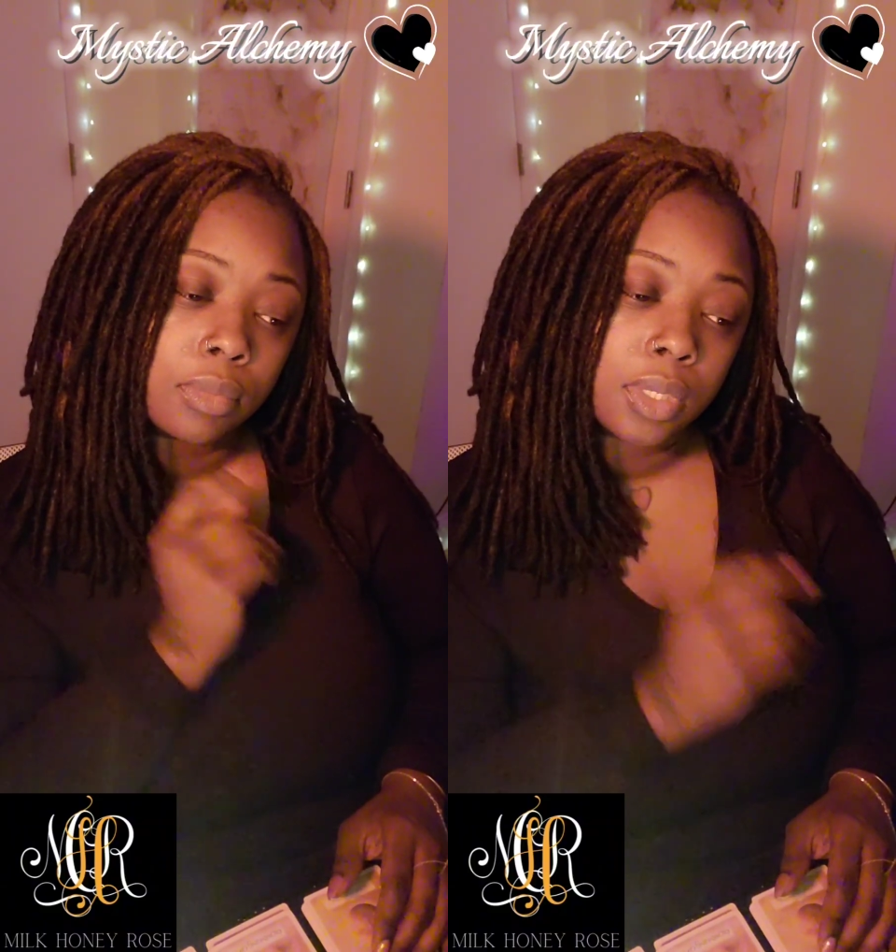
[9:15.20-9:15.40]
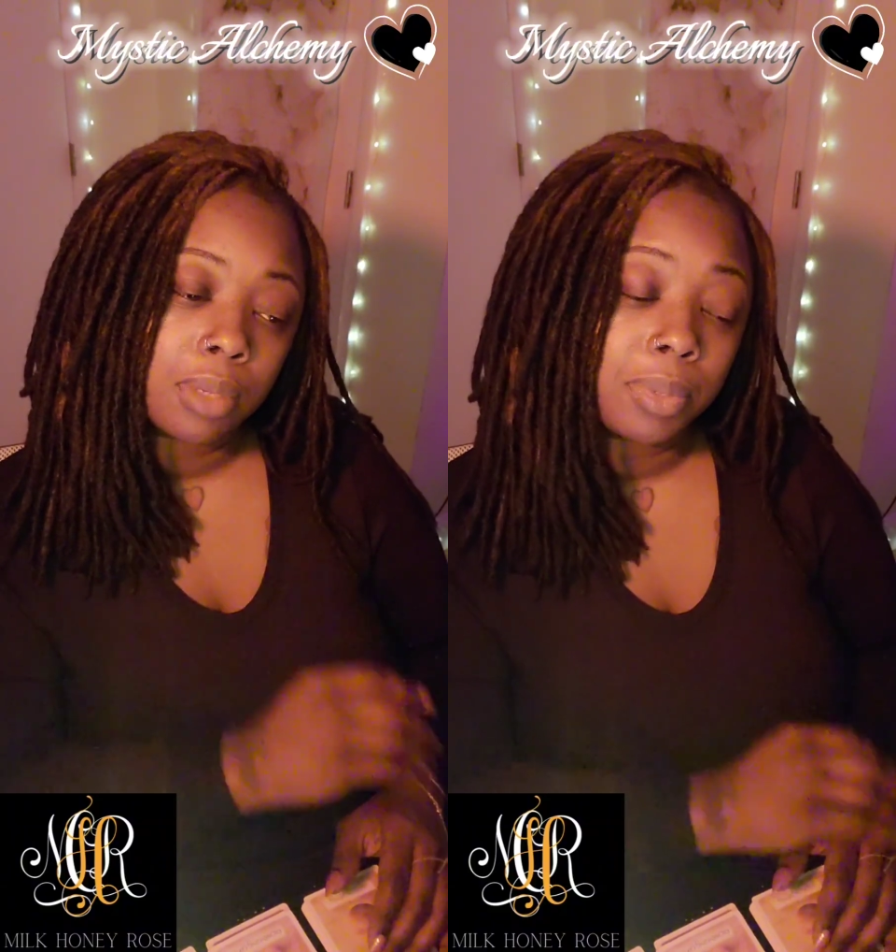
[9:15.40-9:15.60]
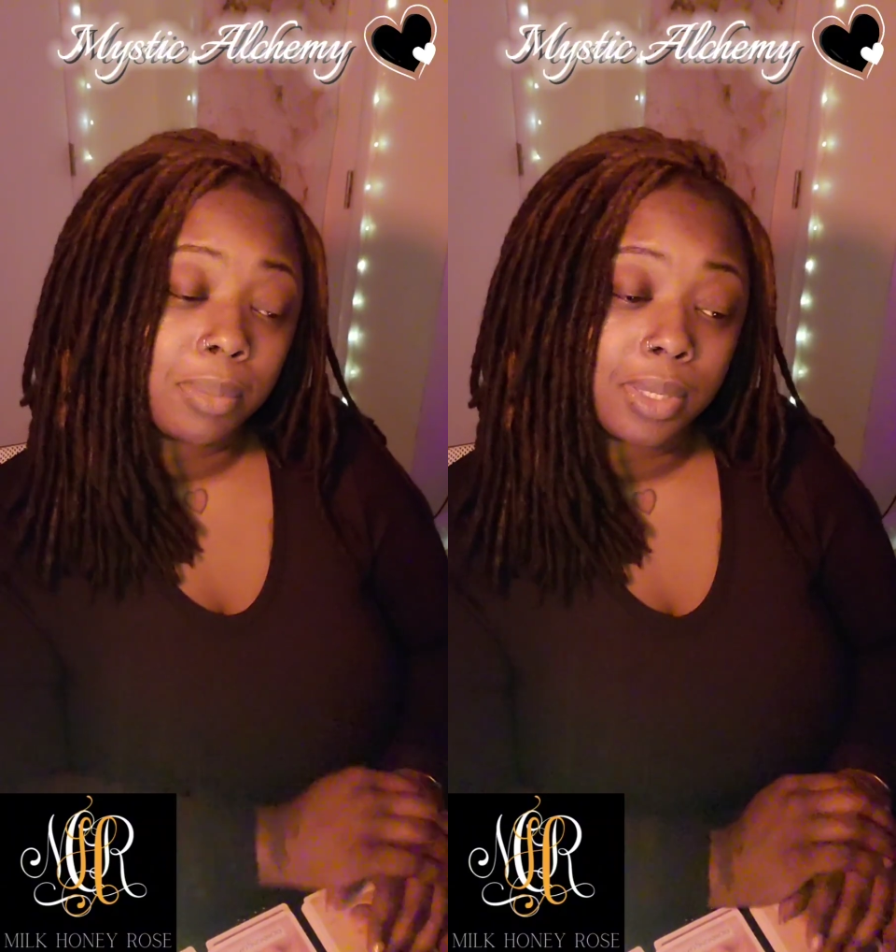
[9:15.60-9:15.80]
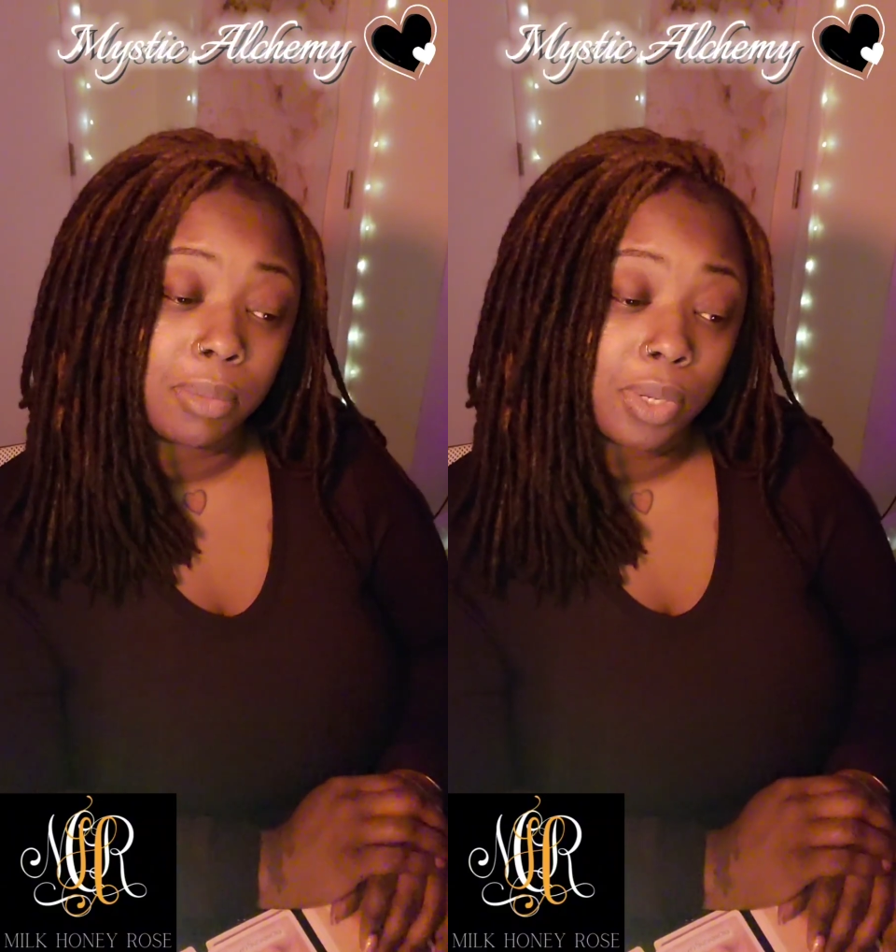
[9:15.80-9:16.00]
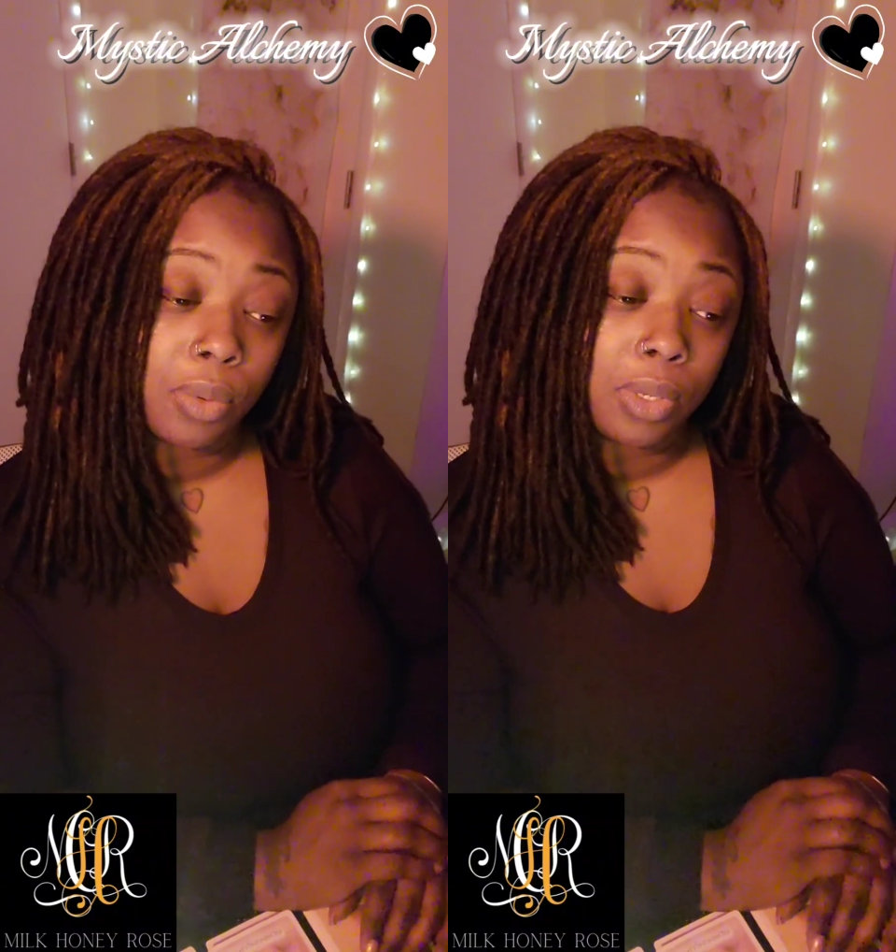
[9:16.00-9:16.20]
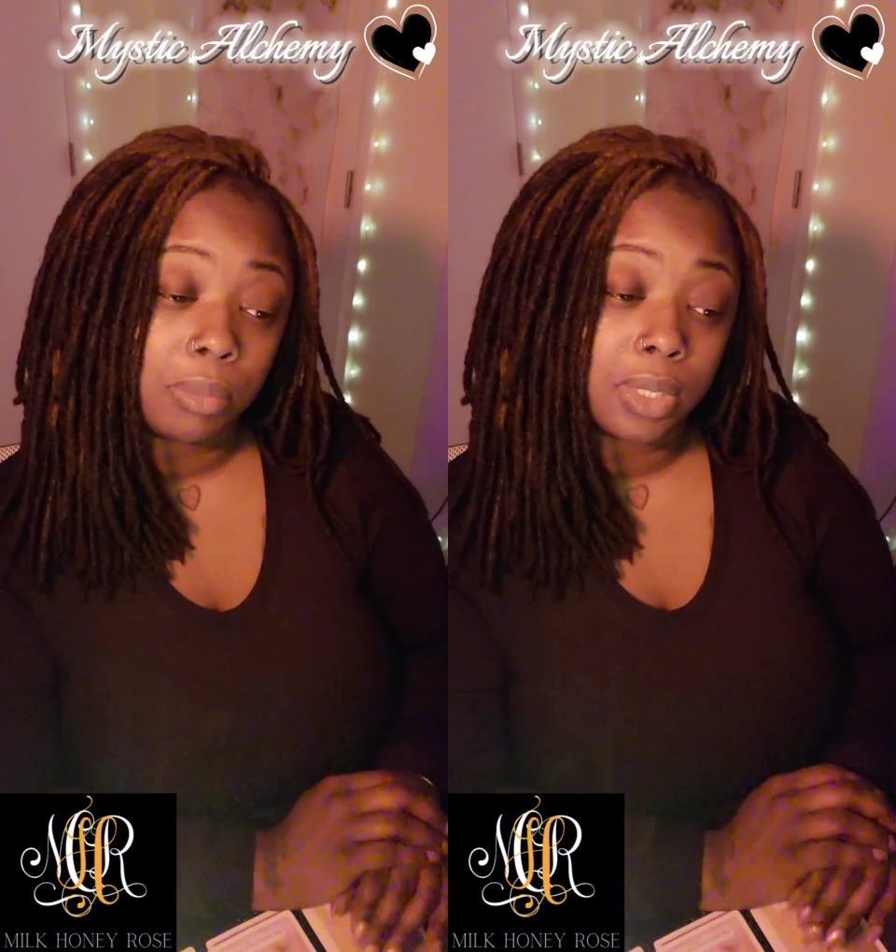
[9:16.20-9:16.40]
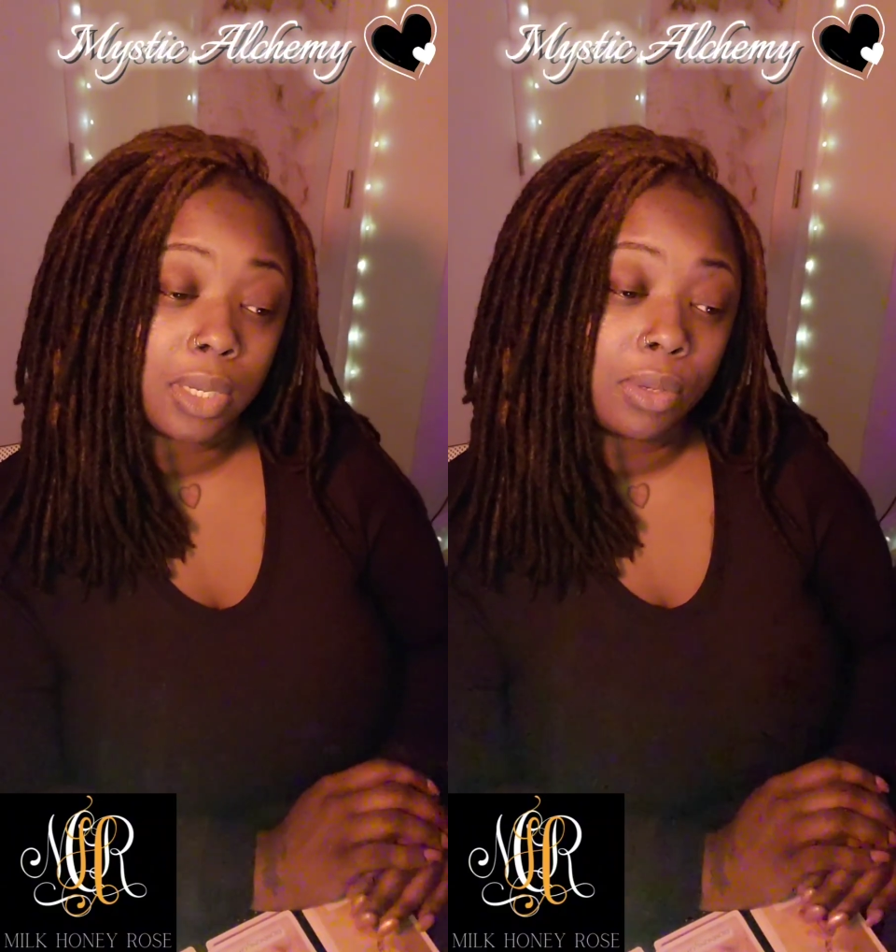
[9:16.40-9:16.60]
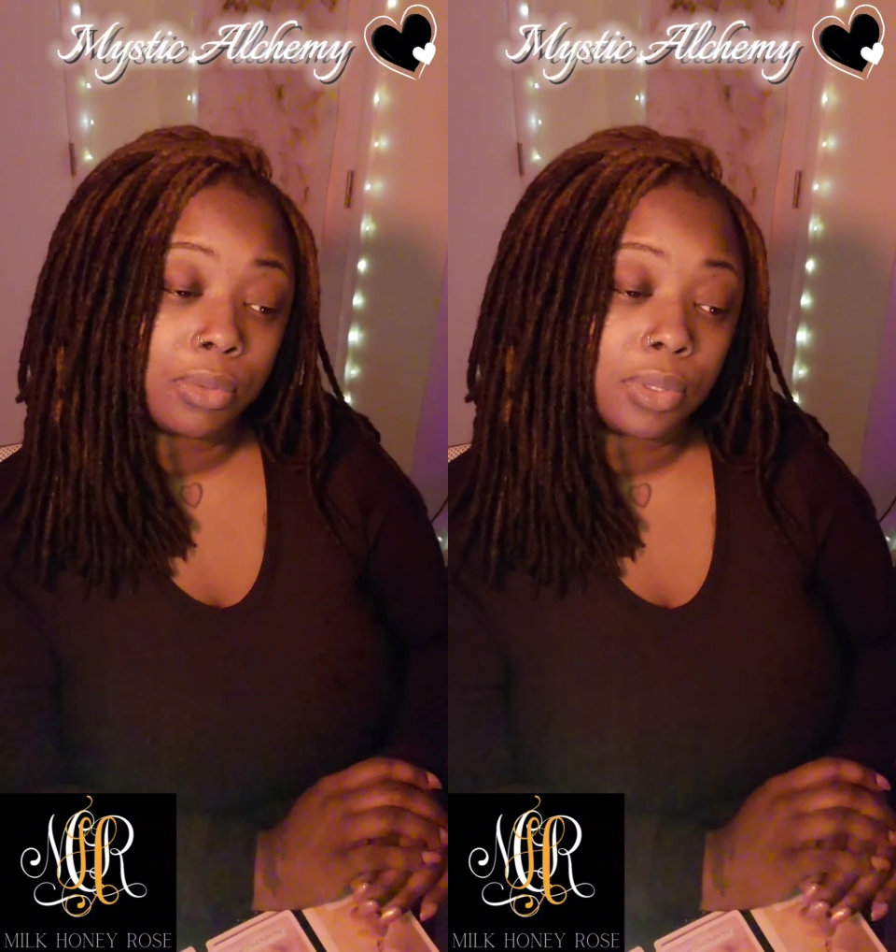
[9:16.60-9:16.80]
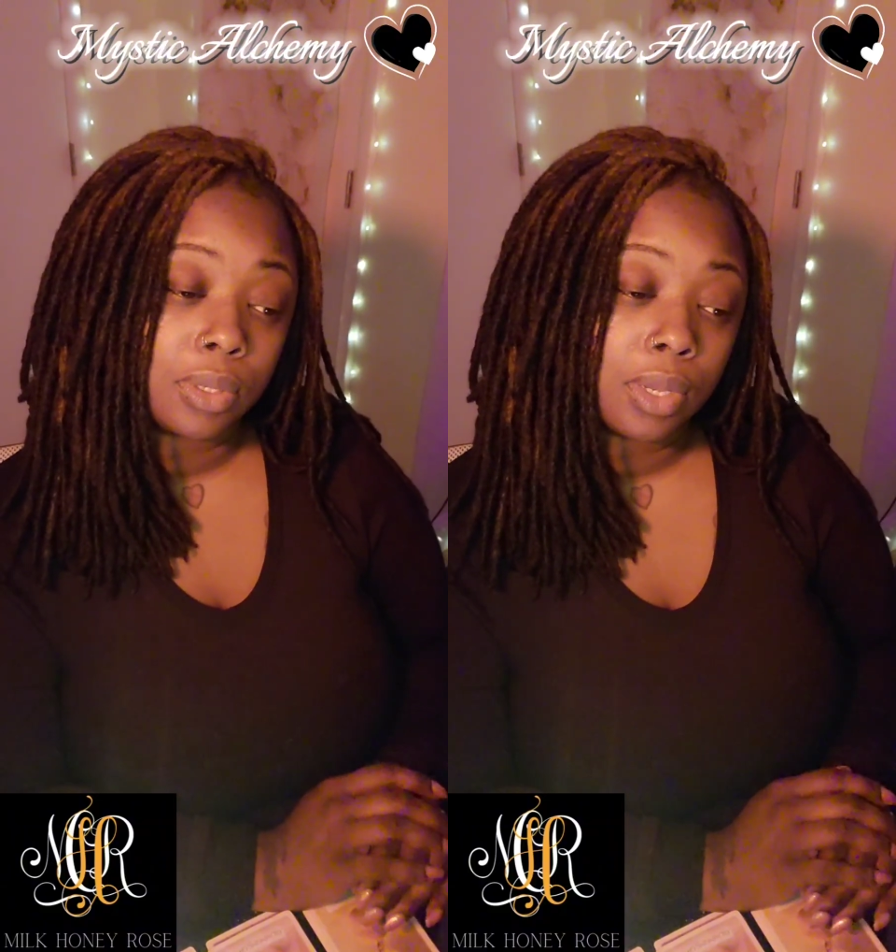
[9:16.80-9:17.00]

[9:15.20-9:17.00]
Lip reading: something about them knowing themselves,